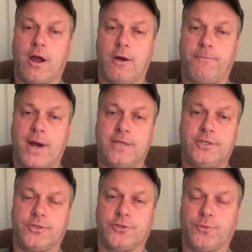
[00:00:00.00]
card
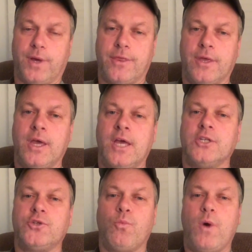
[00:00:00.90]
processors with.
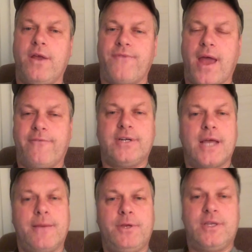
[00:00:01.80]
So what if every
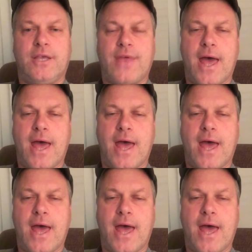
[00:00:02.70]
time you did